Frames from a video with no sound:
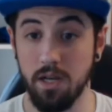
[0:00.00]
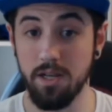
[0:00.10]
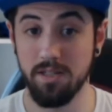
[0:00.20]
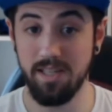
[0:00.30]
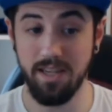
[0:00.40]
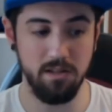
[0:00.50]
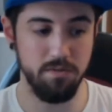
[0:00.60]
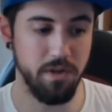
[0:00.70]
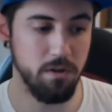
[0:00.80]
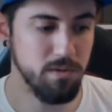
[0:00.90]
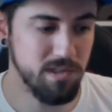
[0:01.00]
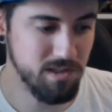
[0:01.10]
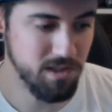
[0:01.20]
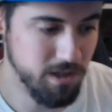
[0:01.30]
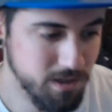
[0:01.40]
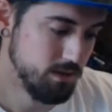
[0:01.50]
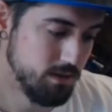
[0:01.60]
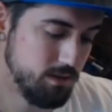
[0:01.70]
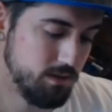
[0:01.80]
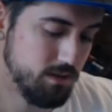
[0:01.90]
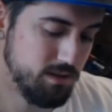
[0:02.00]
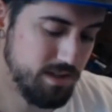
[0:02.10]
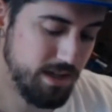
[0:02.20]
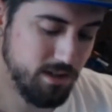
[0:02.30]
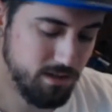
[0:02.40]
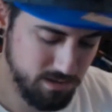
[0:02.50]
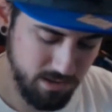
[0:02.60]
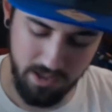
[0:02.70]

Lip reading: Second of those. And the second